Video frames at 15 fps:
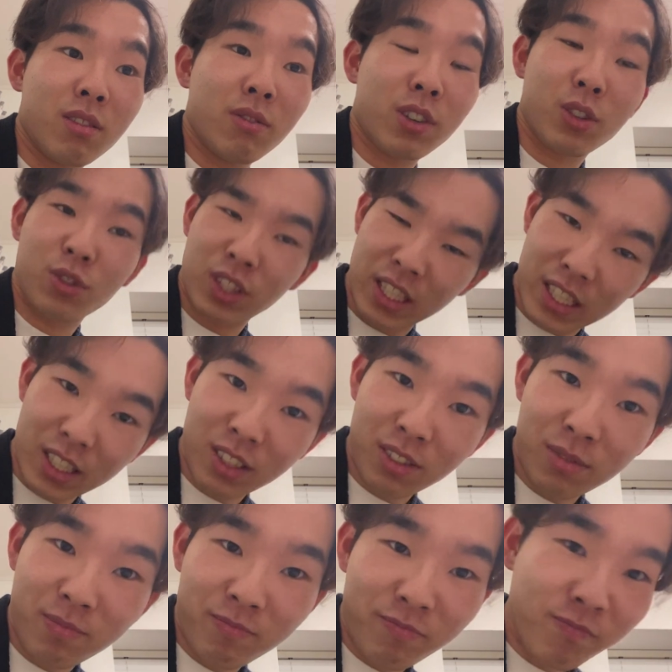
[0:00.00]
what you think.
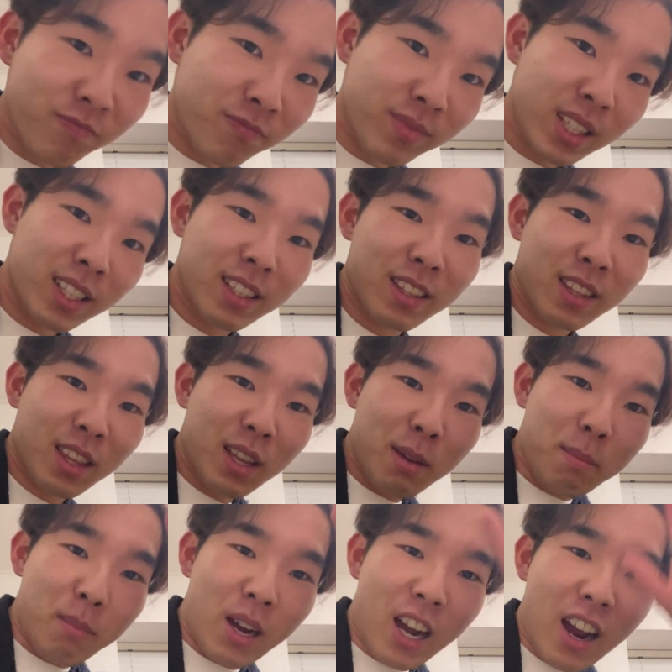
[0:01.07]

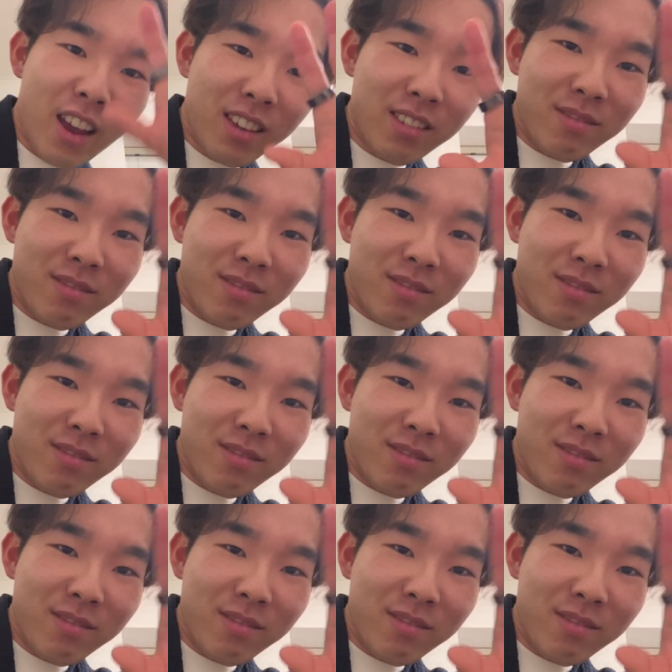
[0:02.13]
Bye.